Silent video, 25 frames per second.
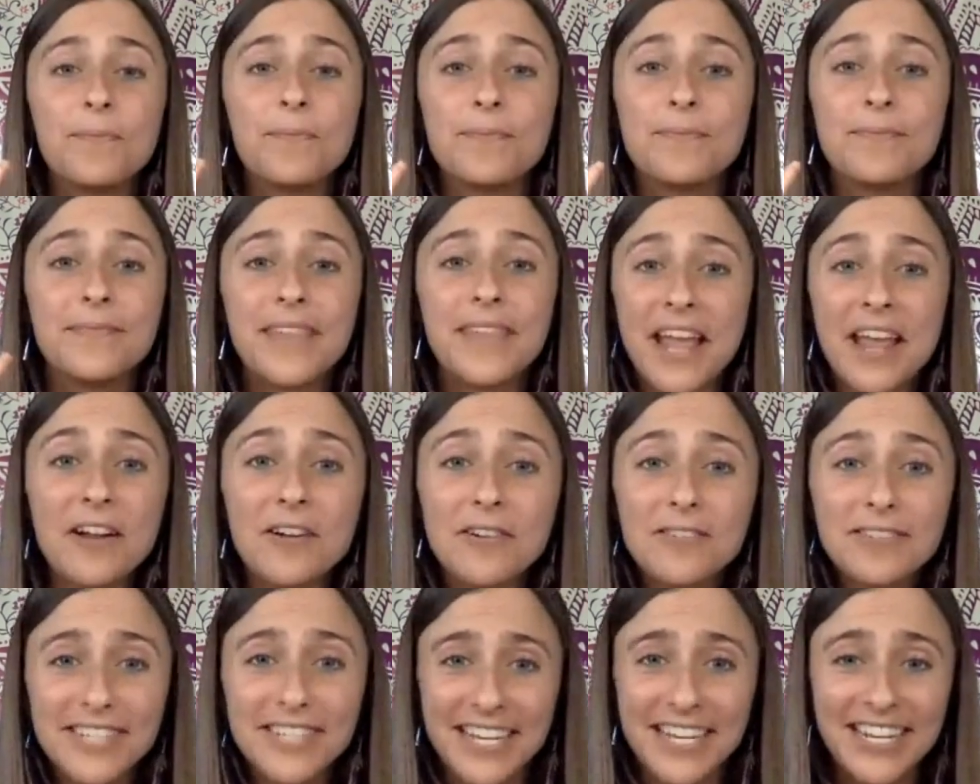they don't
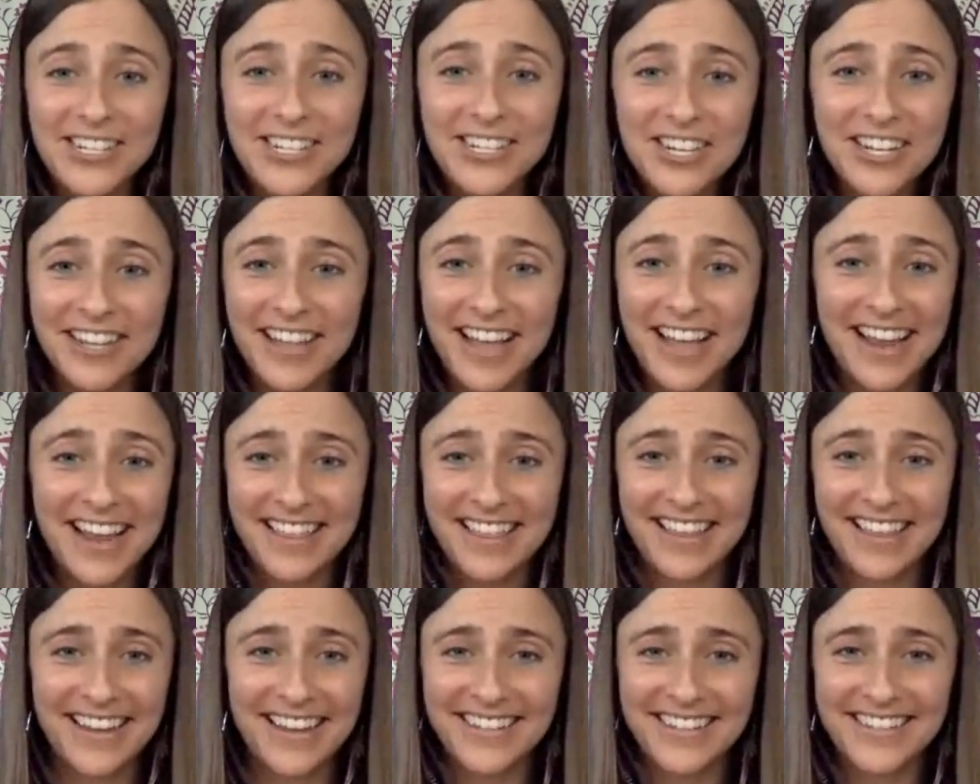teach it like
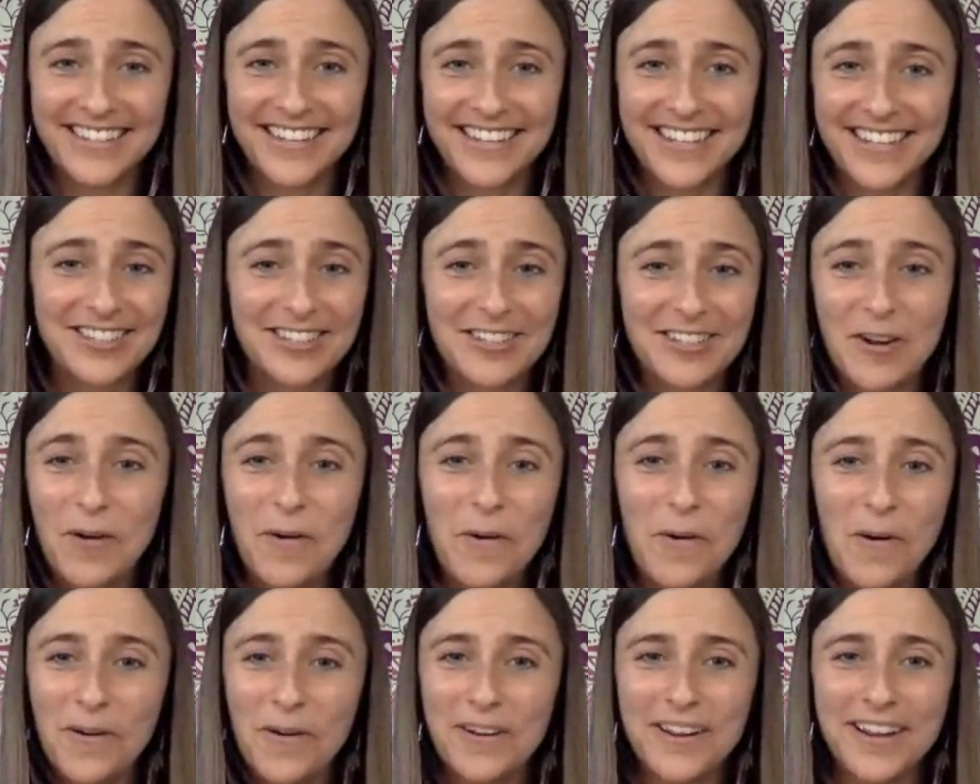this in
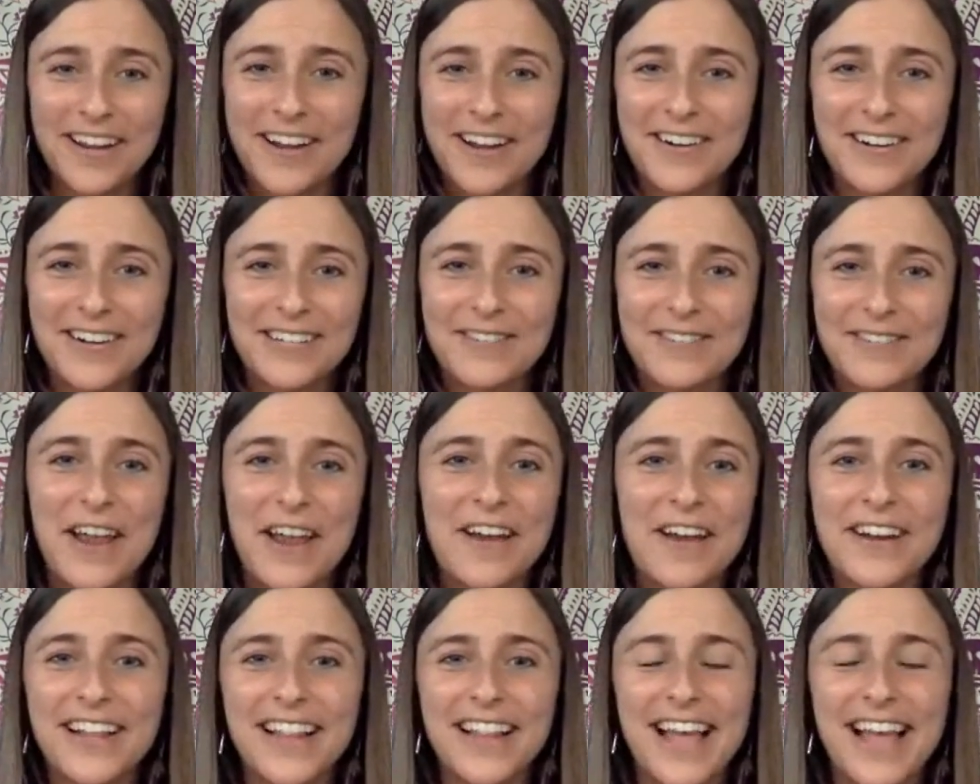school. You know, it's very
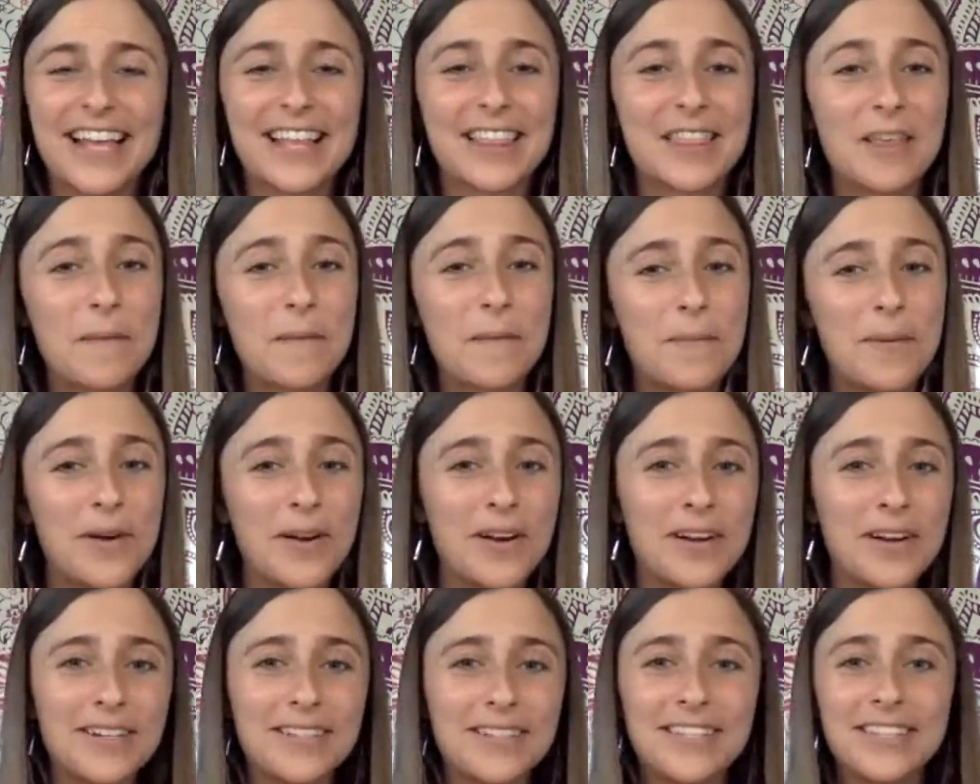like the
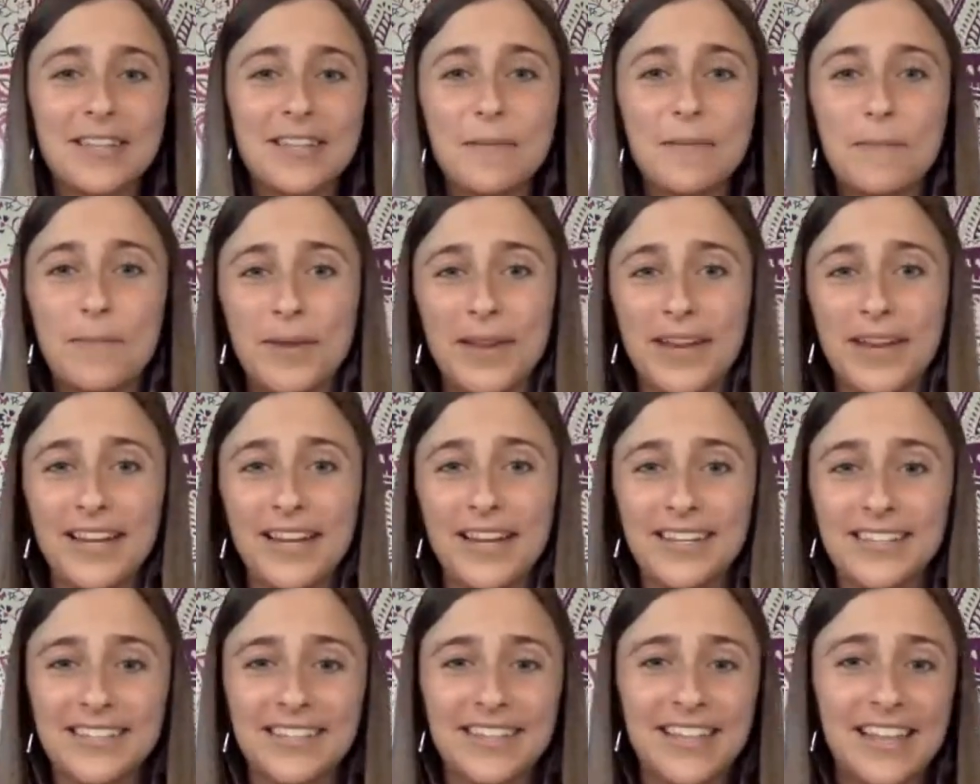birds and the bees.
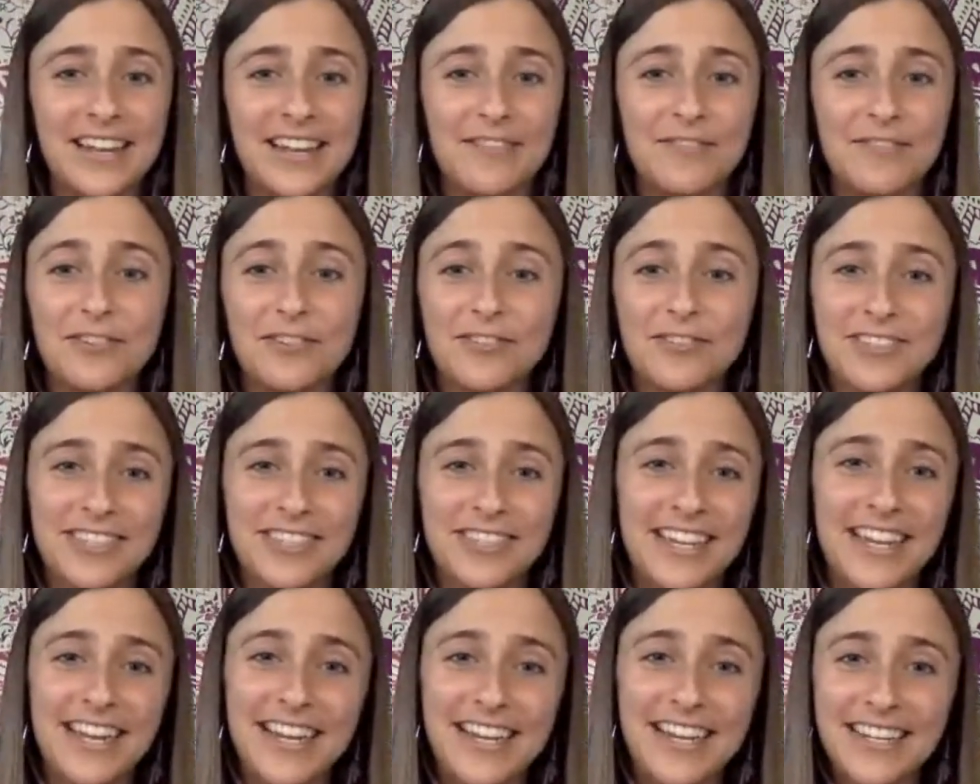And then if you
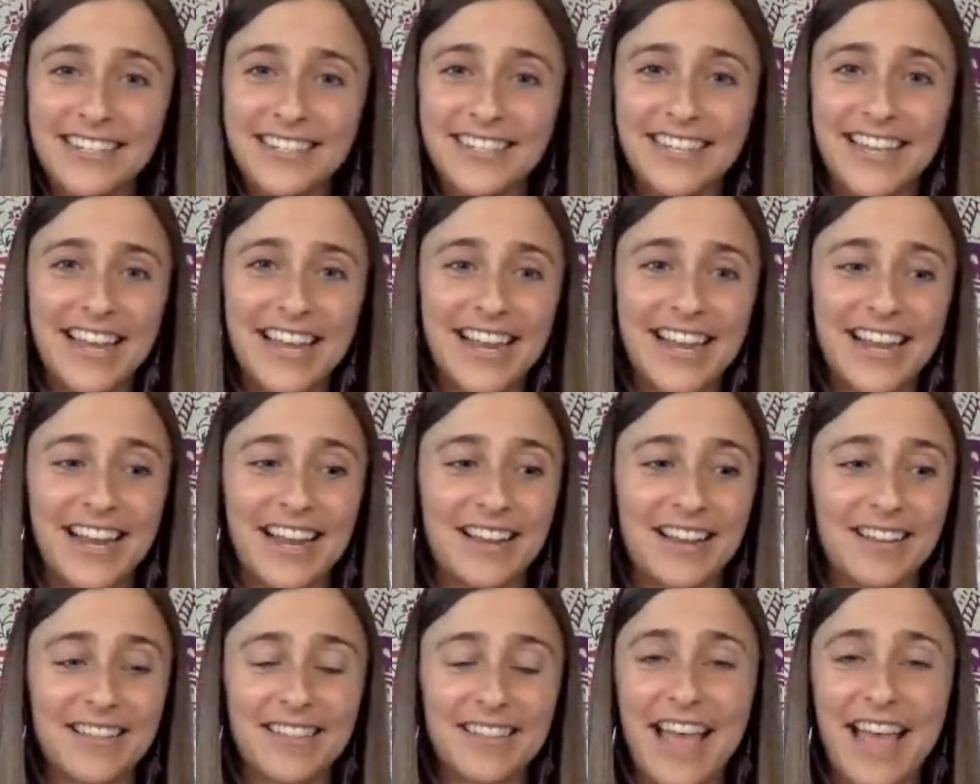sneeze, like
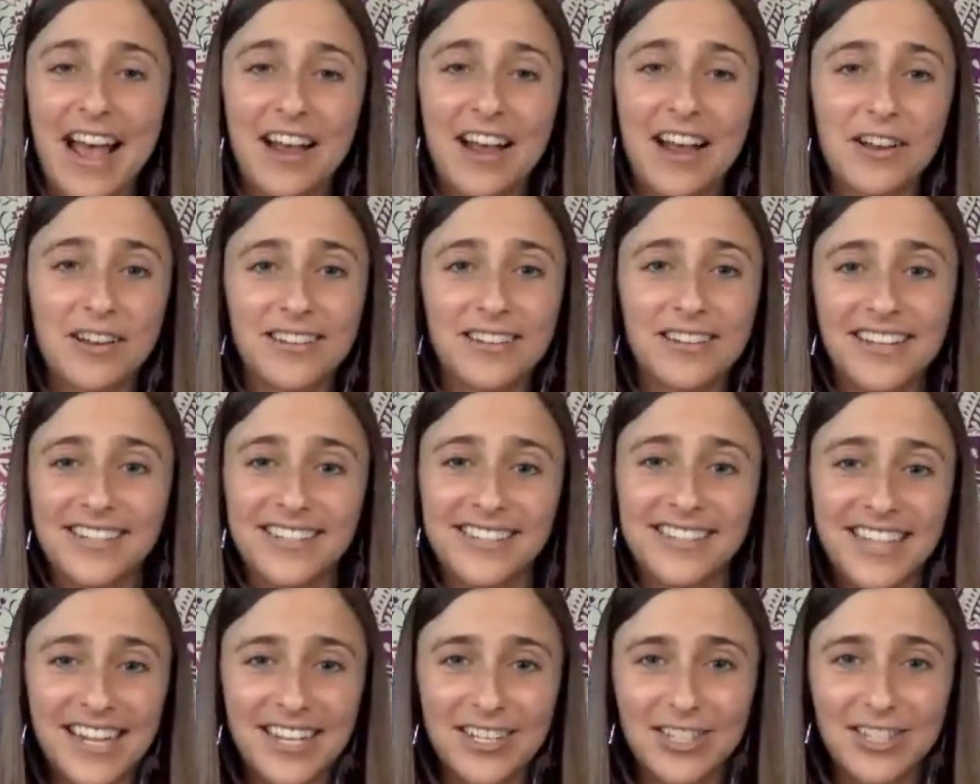it's like
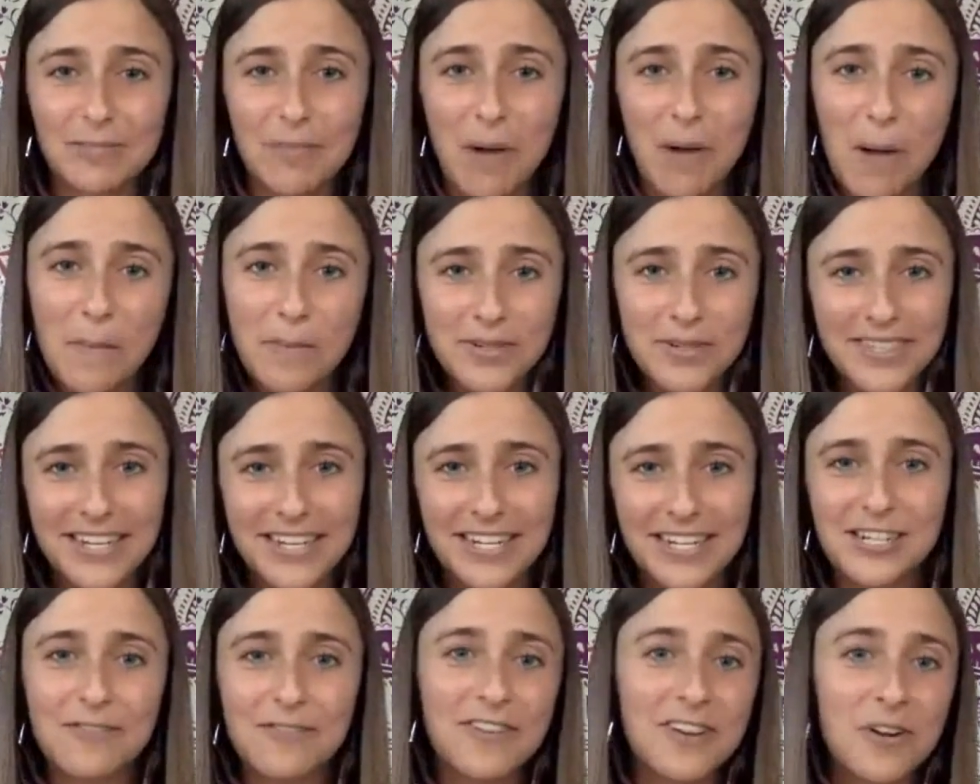a small percentage of
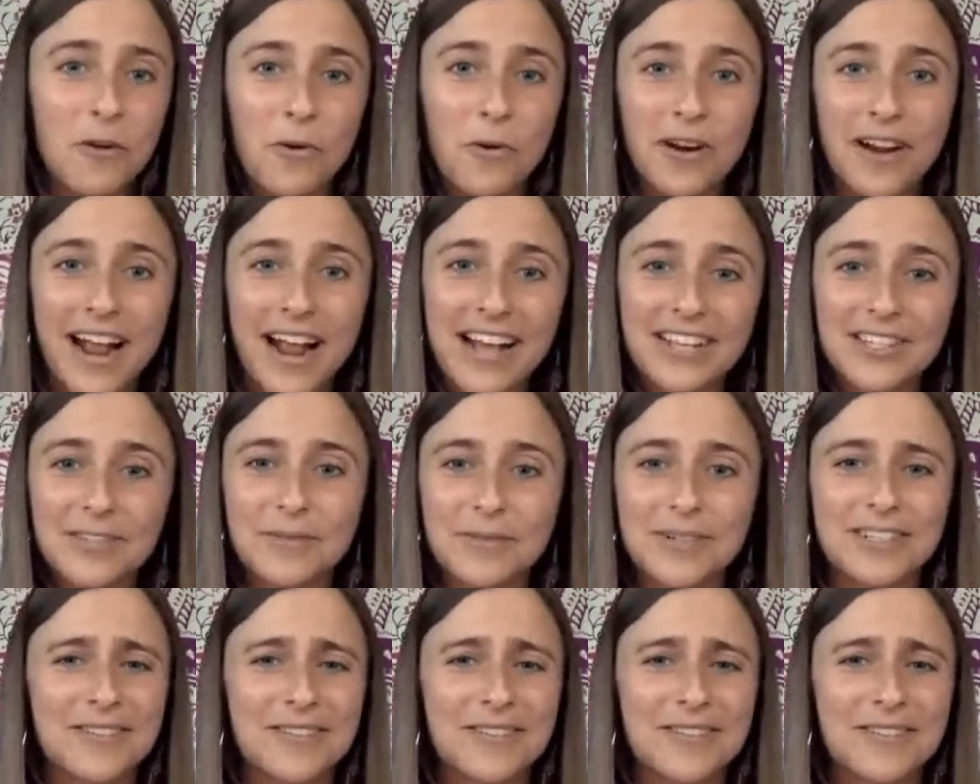an orgasm or something.